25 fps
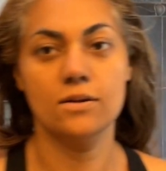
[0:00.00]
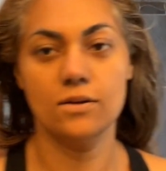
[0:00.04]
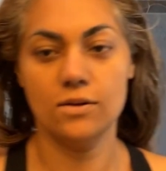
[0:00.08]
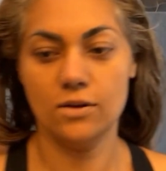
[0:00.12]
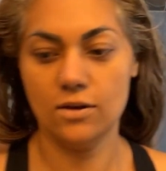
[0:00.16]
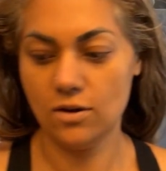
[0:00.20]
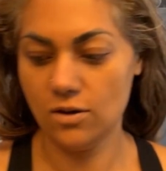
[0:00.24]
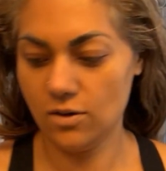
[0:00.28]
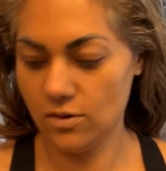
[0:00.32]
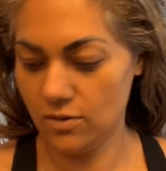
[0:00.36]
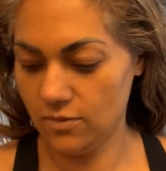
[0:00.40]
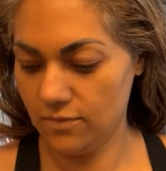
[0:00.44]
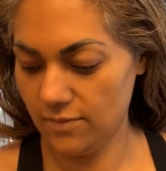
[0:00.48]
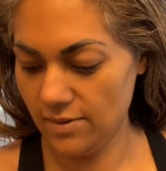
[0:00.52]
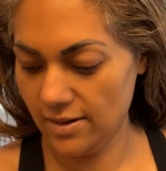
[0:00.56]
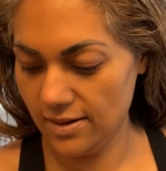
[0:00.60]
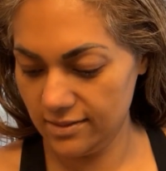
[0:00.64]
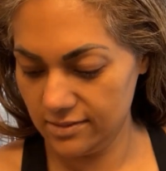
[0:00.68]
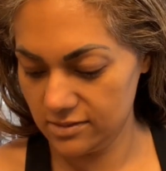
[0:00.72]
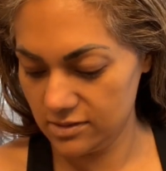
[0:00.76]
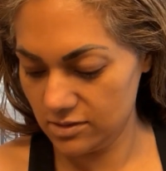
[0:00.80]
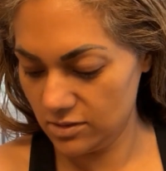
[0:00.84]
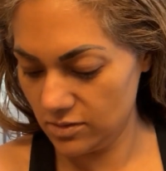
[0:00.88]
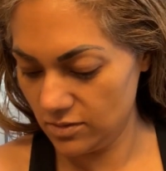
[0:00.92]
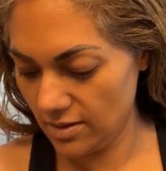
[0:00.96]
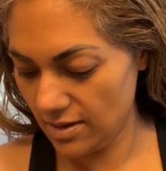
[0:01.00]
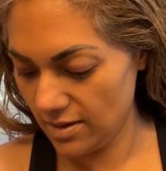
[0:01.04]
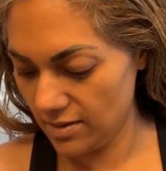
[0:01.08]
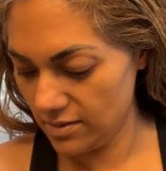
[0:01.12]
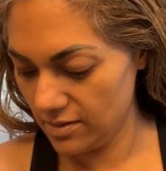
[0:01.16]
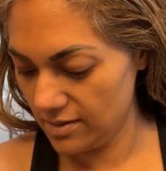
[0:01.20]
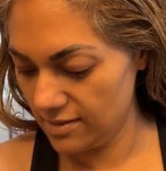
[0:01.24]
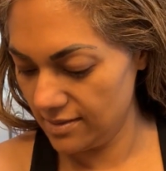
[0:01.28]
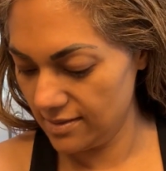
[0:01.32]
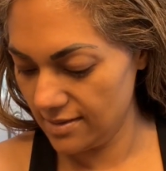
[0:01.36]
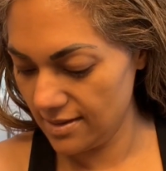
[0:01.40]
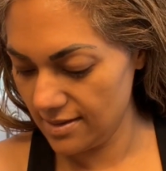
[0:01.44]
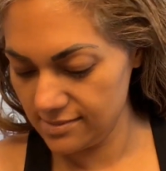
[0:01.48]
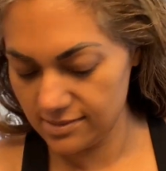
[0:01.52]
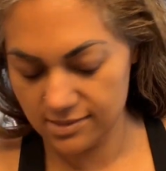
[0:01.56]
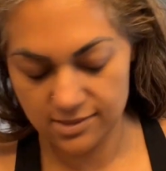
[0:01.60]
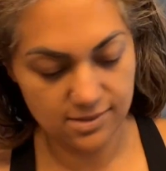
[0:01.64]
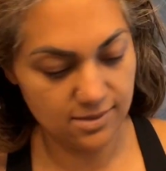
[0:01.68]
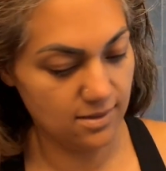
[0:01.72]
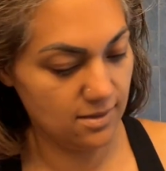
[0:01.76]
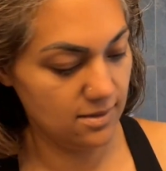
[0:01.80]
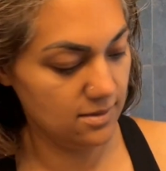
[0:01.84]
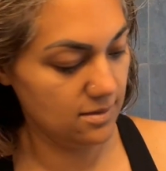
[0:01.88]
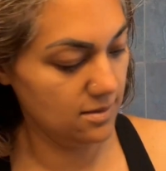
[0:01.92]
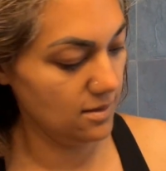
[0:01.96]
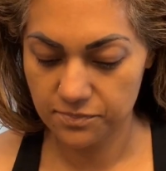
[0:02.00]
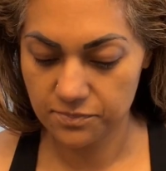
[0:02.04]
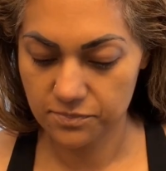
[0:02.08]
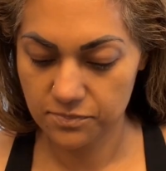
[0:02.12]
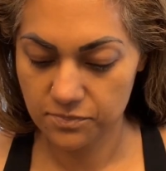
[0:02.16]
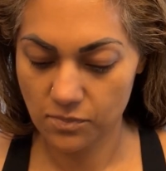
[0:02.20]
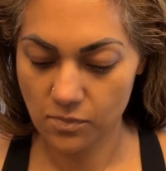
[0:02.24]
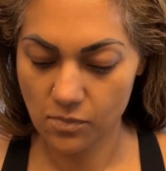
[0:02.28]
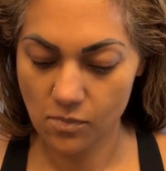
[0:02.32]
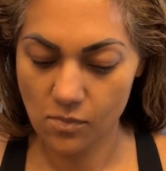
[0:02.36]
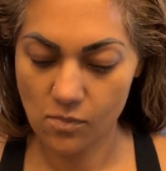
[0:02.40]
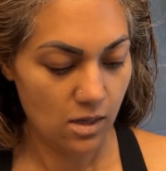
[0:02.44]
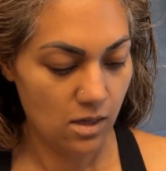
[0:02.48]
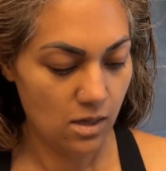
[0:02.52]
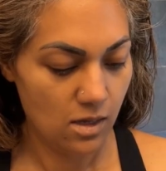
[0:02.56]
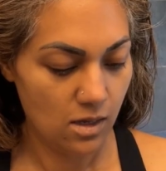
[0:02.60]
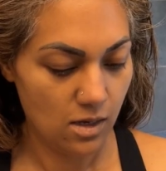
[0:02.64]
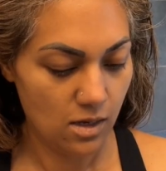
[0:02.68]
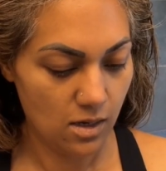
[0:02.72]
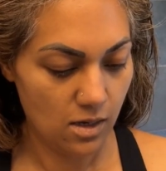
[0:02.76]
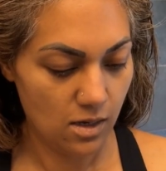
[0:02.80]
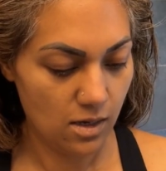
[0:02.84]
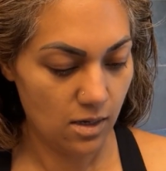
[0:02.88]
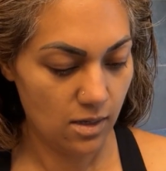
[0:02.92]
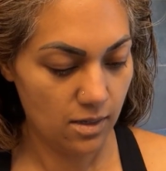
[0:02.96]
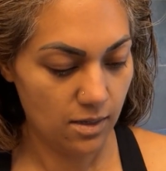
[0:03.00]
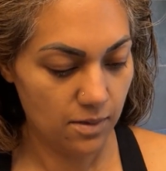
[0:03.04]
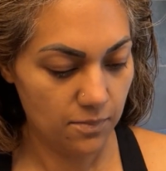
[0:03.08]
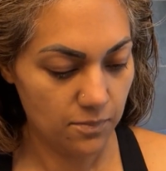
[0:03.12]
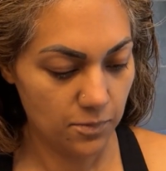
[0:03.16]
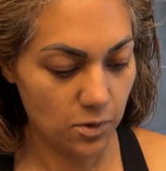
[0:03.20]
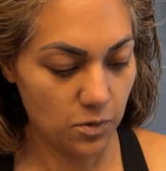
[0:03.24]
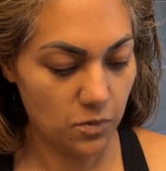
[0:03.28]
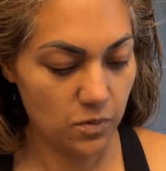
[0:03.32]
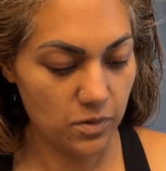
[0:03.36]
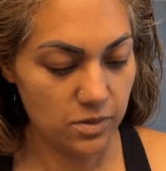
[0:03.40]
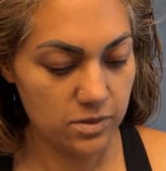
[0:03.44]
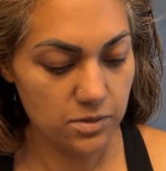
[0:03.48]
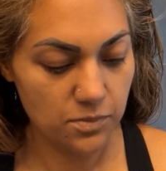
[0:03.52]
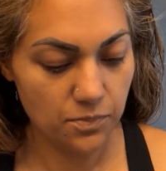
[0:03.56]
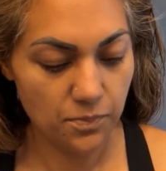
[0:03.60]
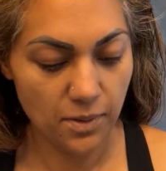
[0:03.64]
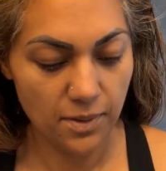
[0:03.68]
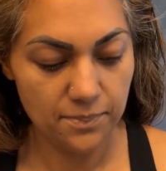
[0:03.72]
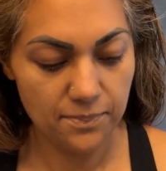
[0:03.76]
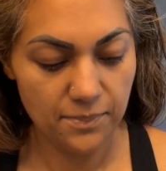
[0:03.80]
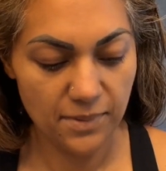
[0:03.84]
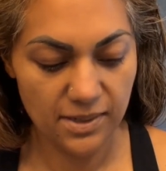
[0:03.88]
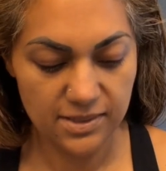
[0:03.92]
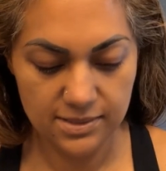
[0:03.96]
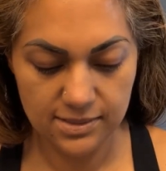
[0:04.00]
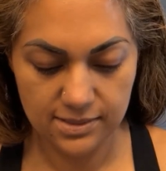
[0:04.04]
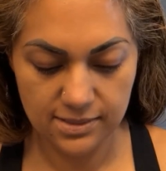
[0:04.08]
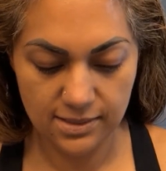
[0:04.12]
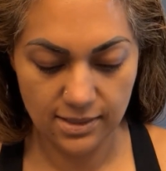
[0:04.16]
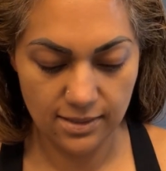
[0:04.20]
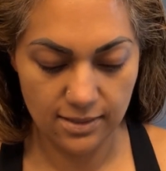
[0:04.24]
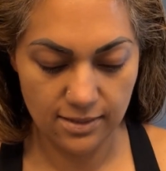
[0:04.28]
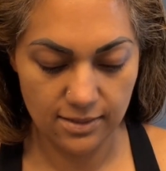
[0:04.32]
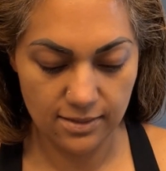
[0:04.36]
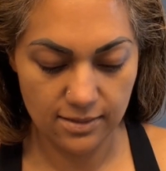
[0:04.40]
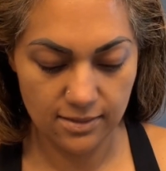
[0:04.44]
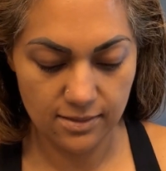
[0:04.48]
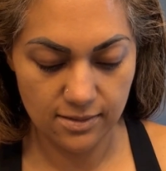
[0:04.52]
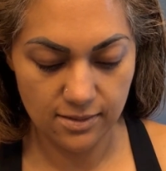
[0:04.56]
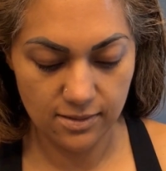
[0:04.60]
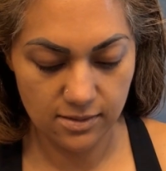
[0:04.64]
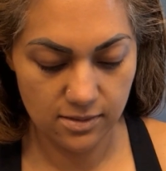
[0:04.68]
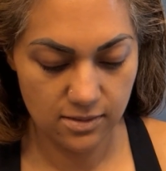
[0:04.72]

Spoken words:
right, so now that that's done, I am going to prep my skin,